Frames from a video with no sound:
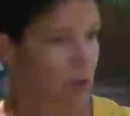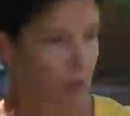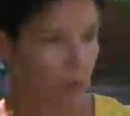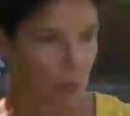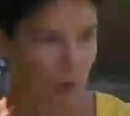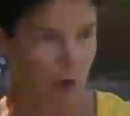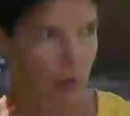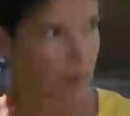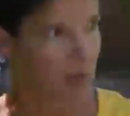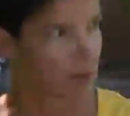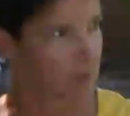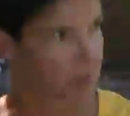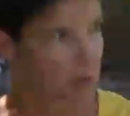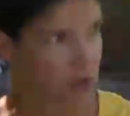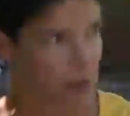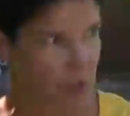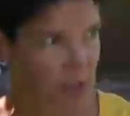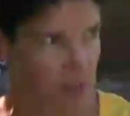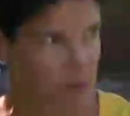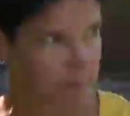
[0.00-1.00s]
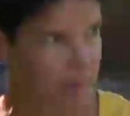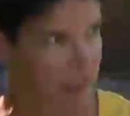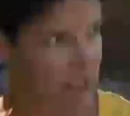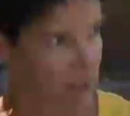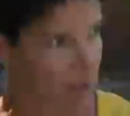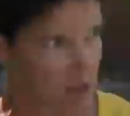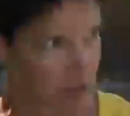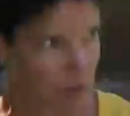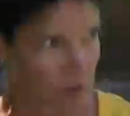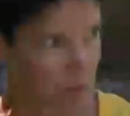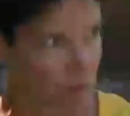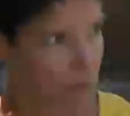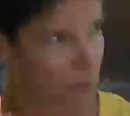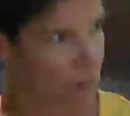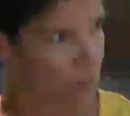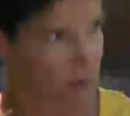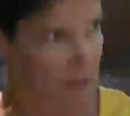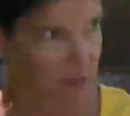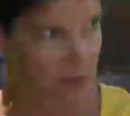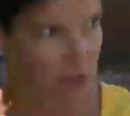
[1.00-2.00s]
your warm up should just be you
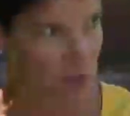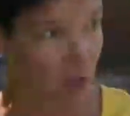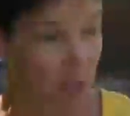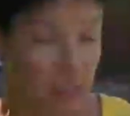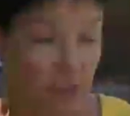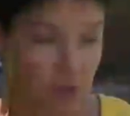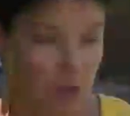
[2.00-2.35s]
with the dog.